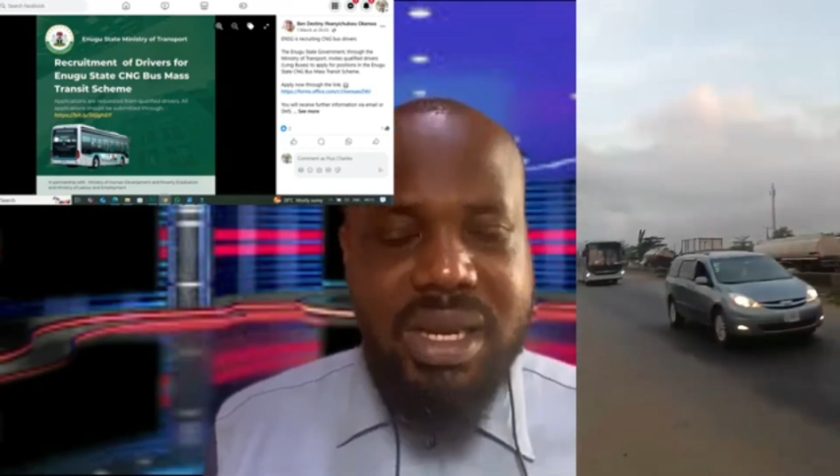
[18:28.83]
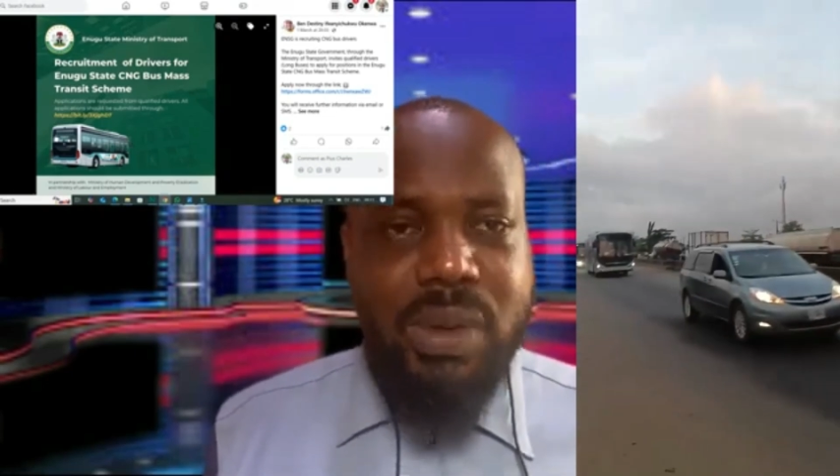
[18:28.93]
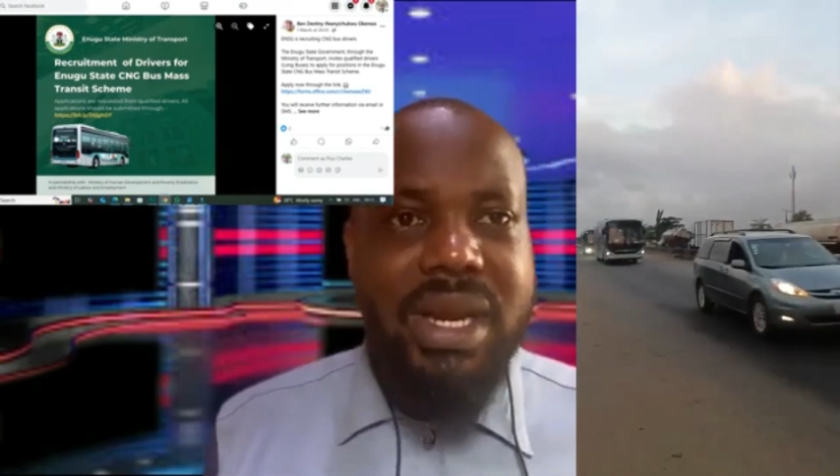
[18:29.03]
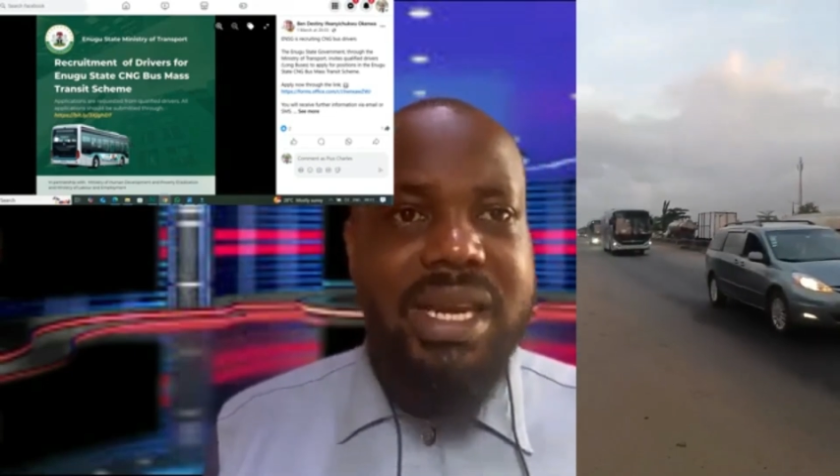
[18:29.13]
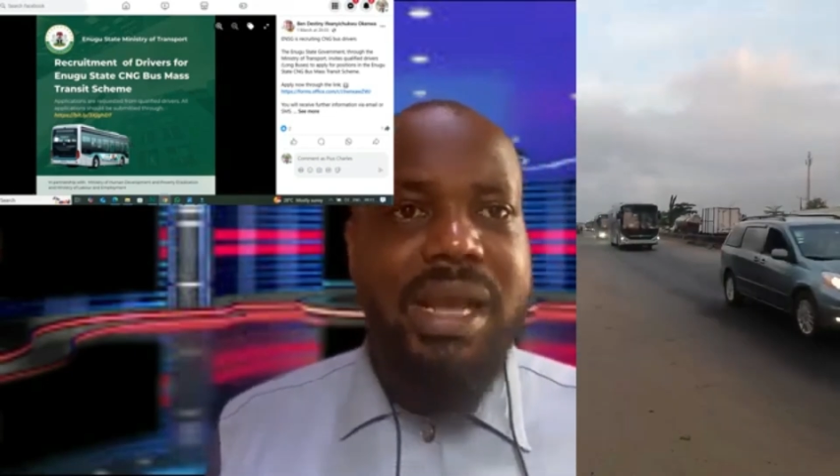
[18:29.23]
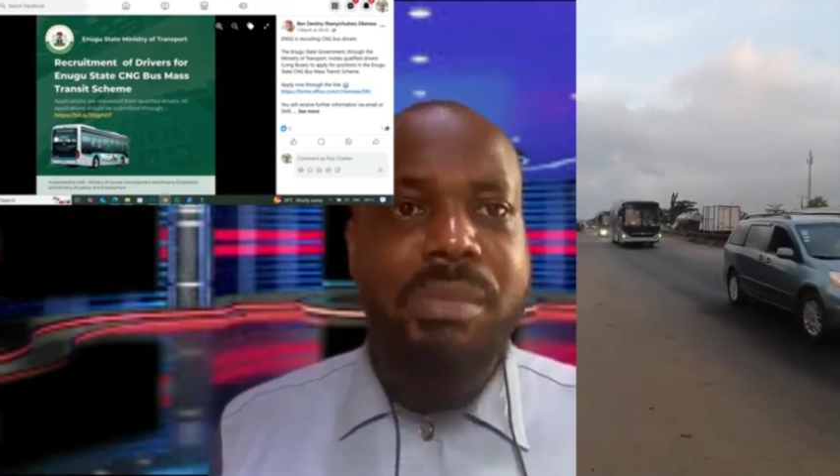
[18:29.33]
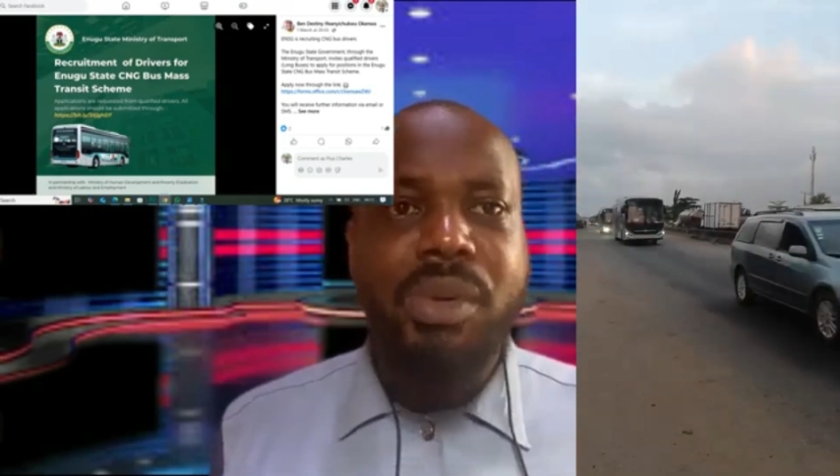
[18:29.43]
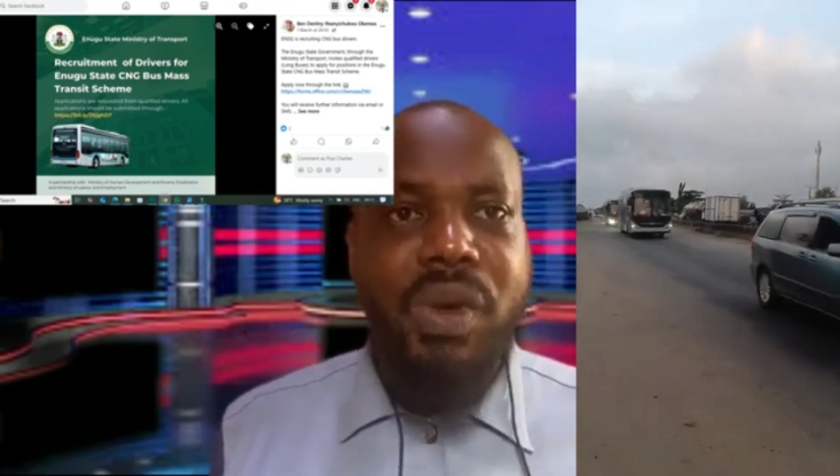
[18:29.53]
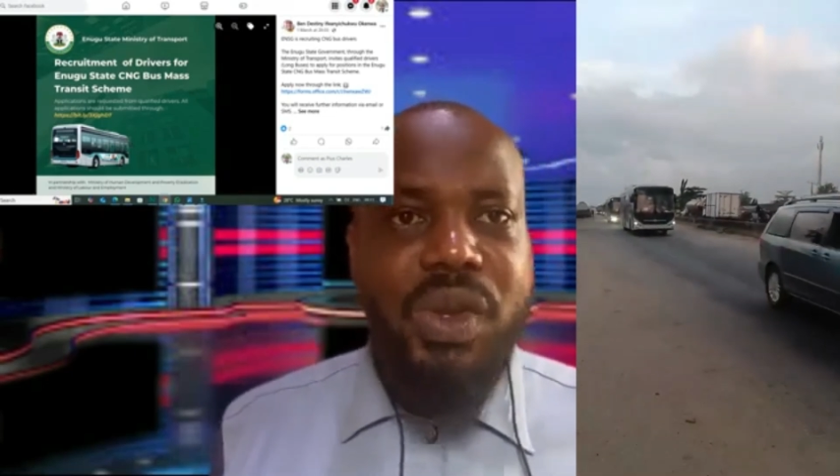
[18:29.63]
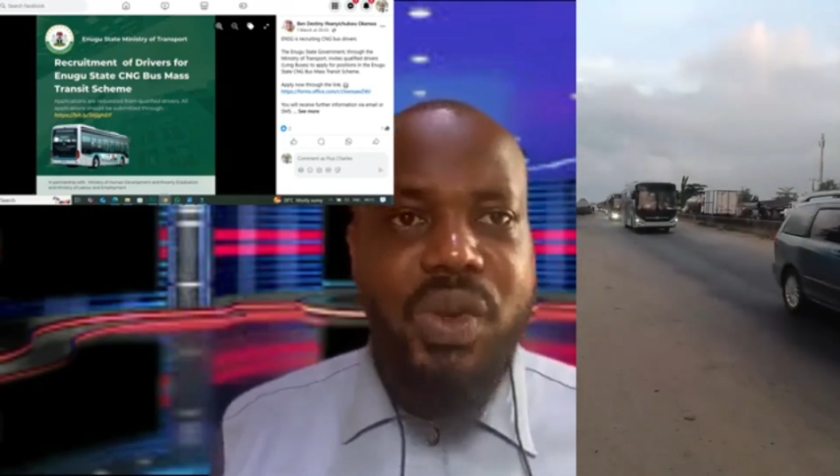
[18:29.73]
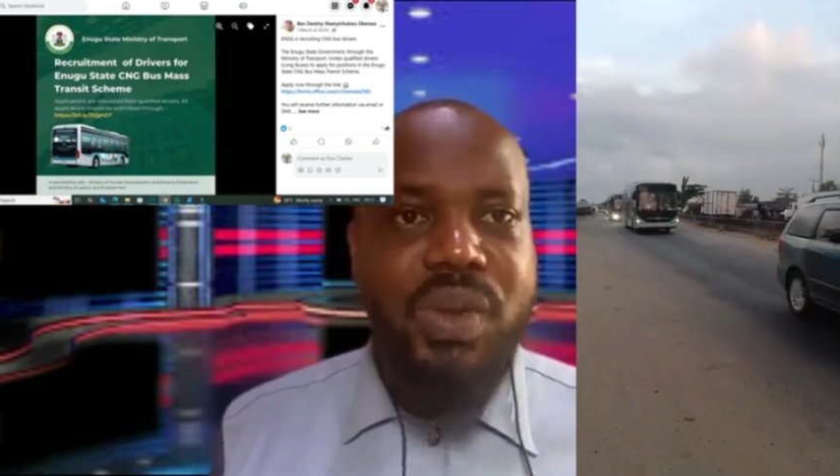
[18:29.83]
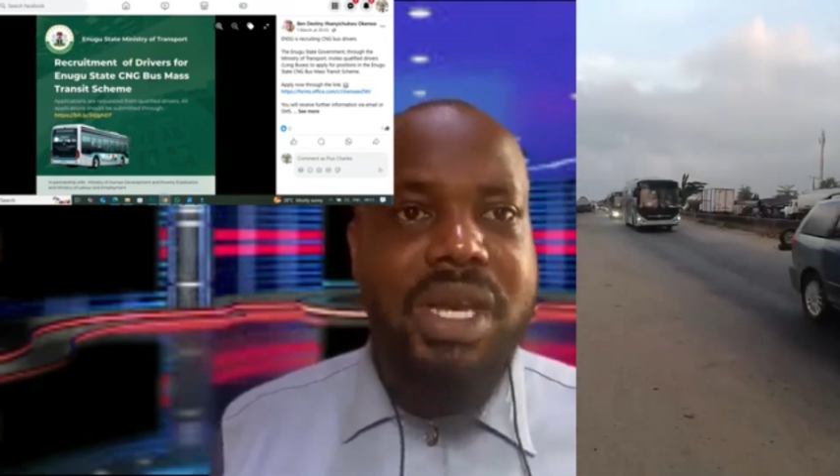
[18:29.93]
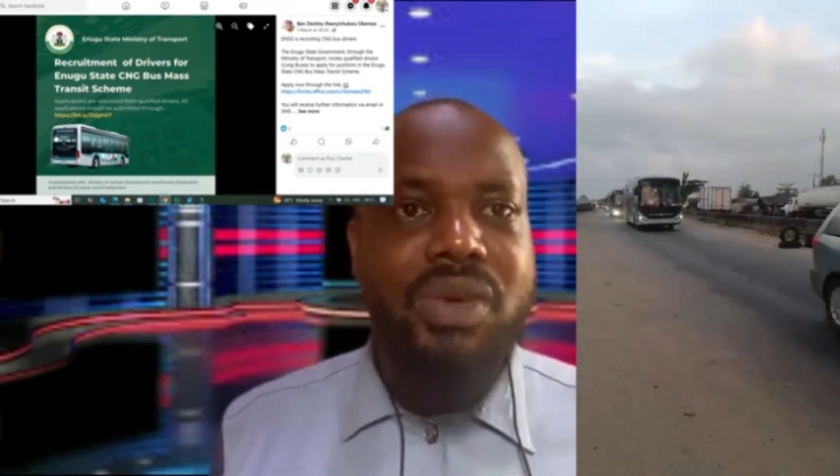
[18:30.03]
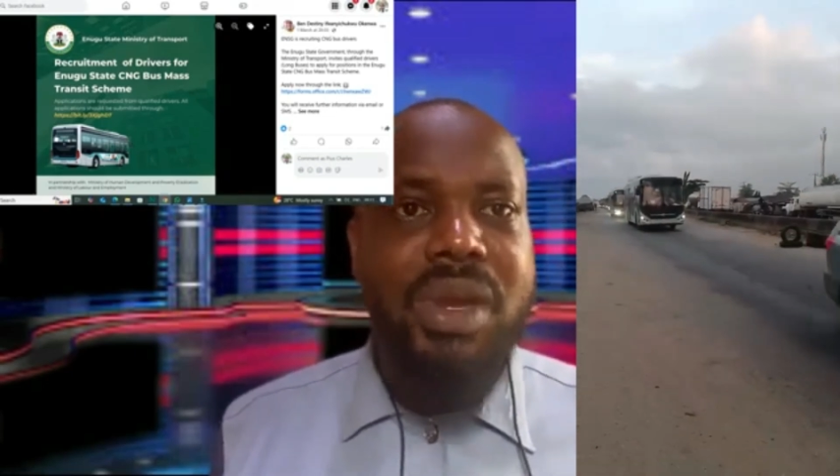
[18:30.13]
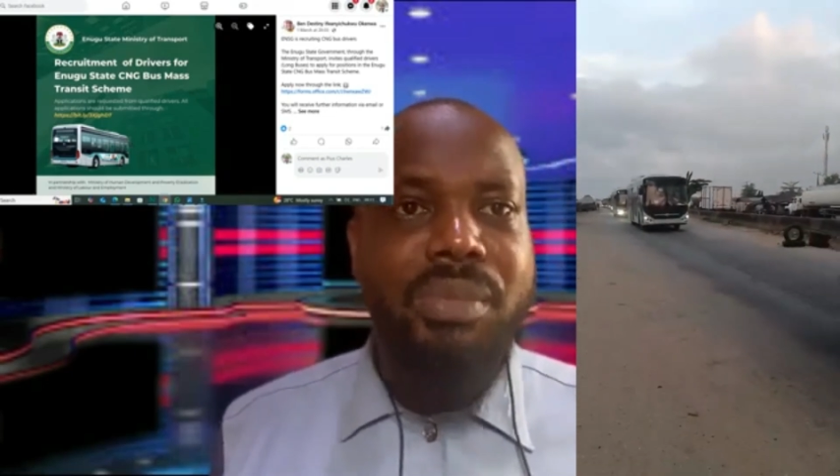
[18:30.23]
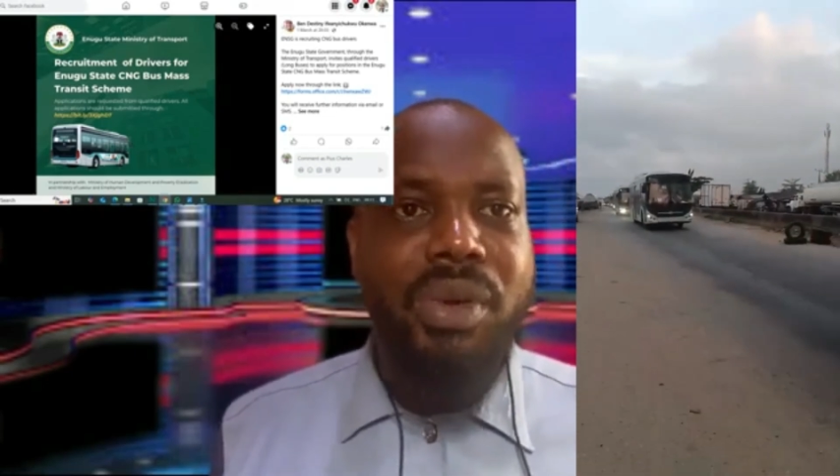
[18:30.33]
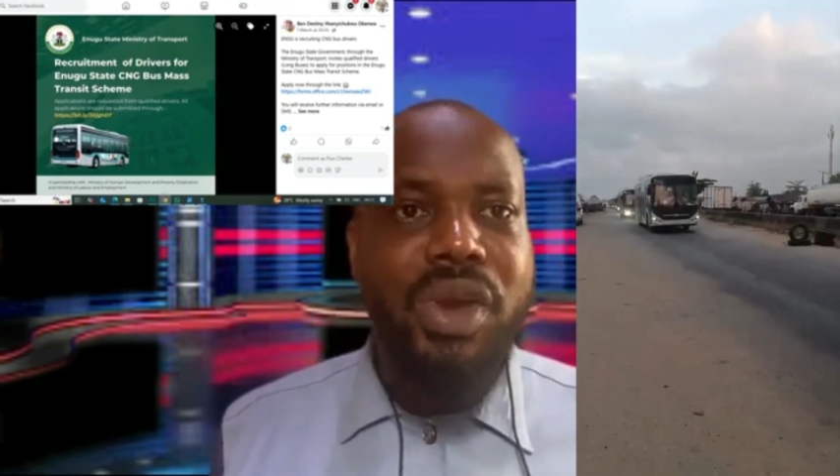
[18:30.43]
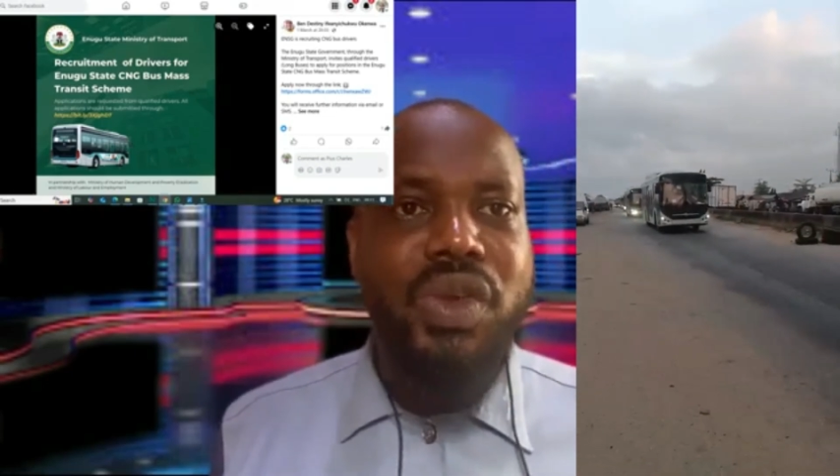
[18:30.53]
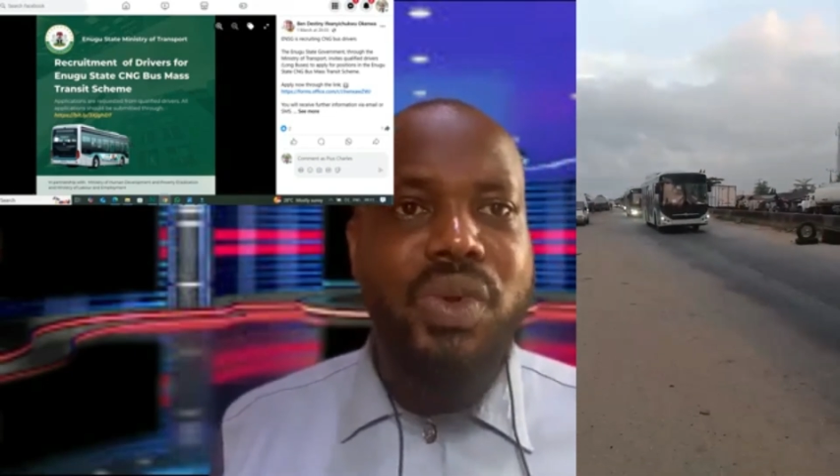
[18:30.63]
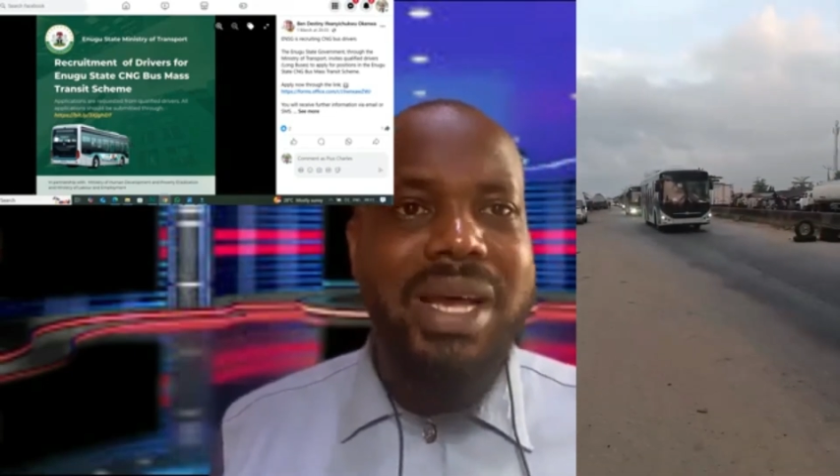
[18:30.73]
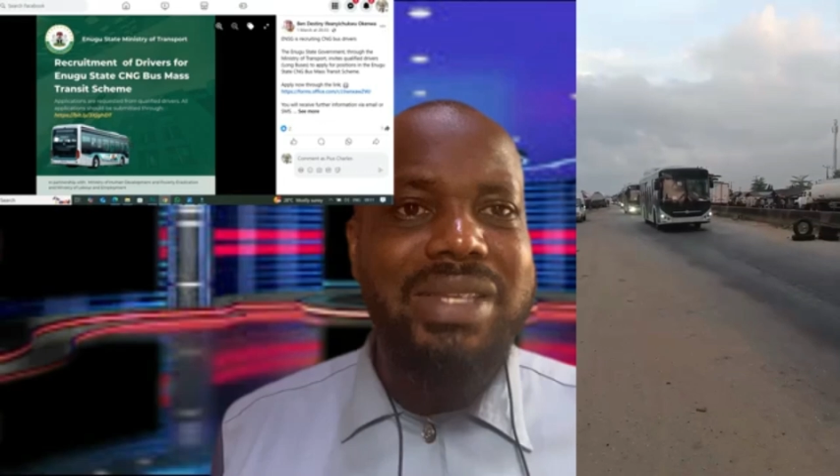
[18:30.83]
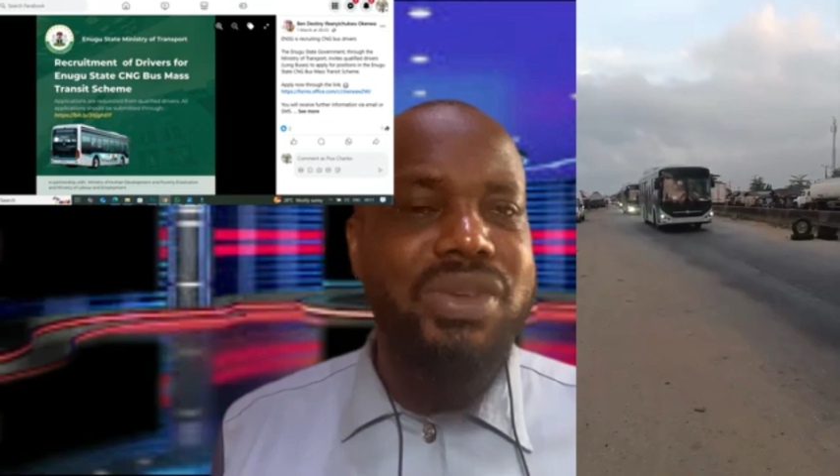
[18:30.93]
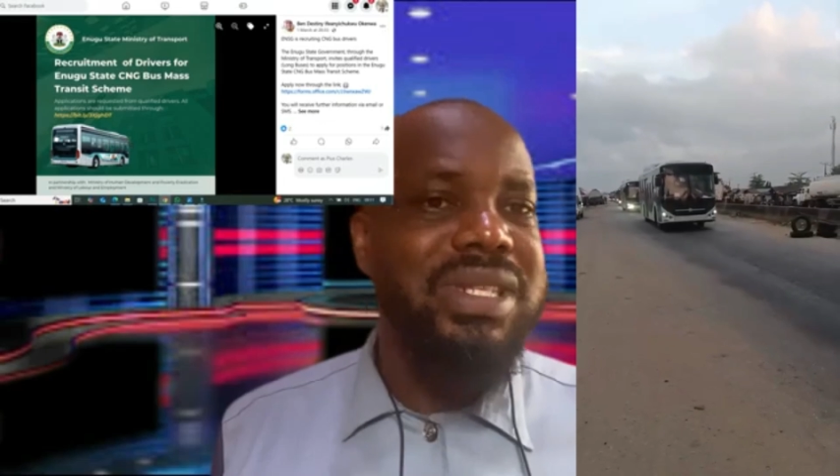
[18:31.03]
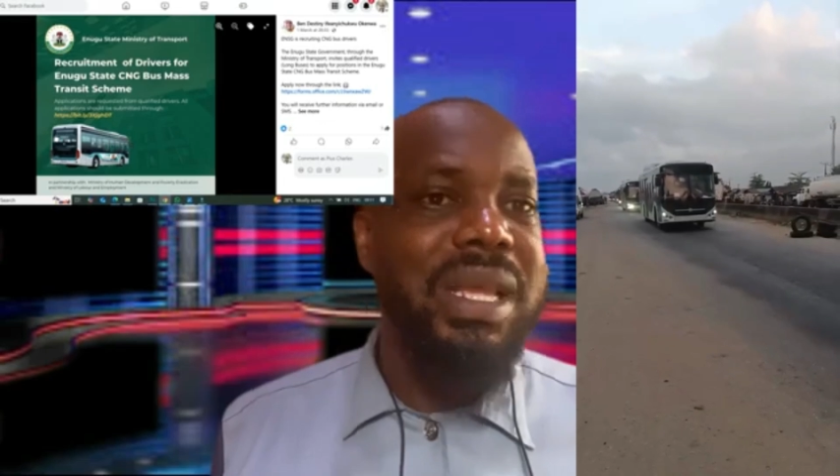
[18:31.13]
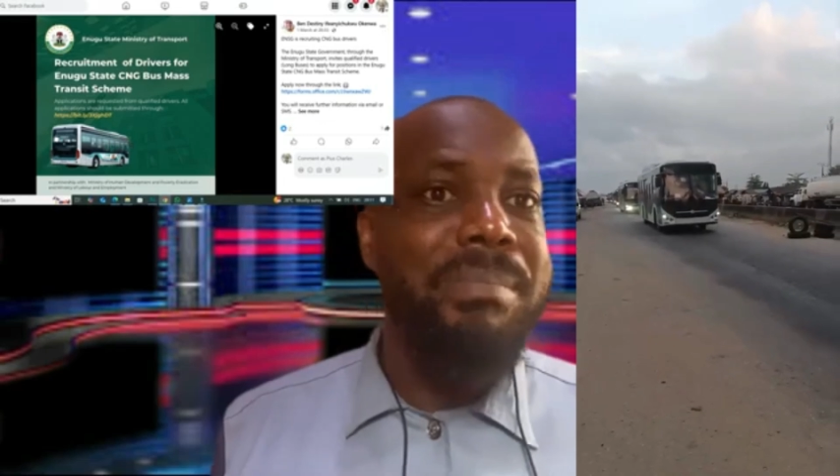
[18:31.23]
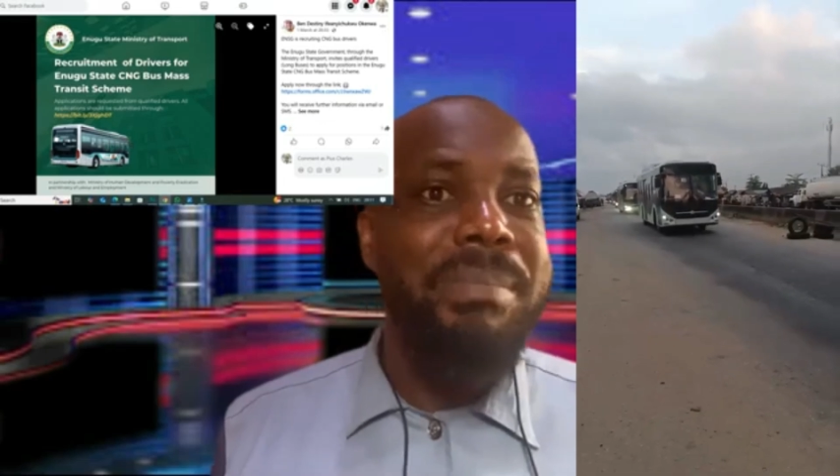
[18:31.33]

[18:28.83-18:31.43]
that when they're employing you, they're not employing you as just